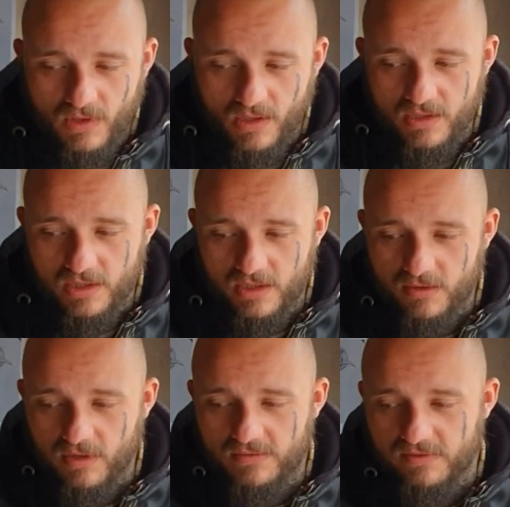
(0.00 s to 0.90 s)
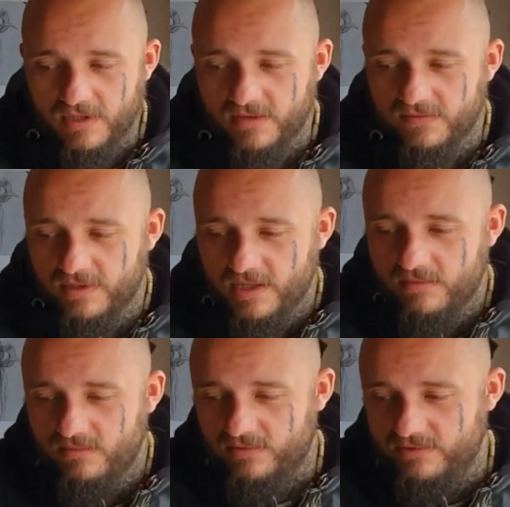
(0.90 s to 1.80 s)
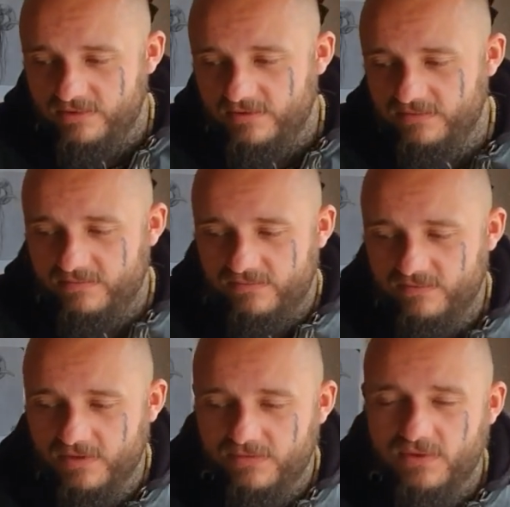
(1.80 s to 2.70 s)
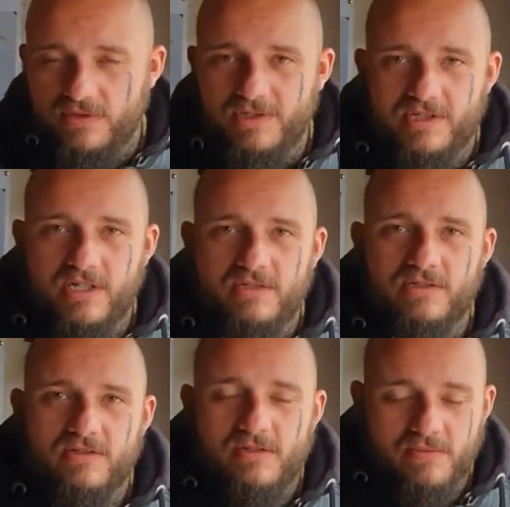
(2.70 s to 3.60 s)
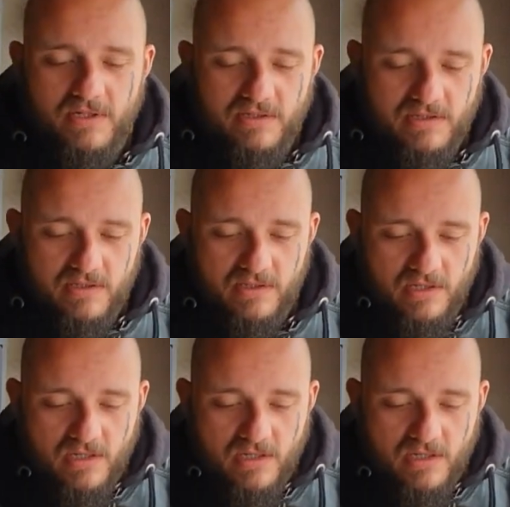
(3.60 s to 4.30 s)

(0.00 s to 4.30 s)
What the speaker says: you're going to over and over again because you've tore your stanchions to pieces.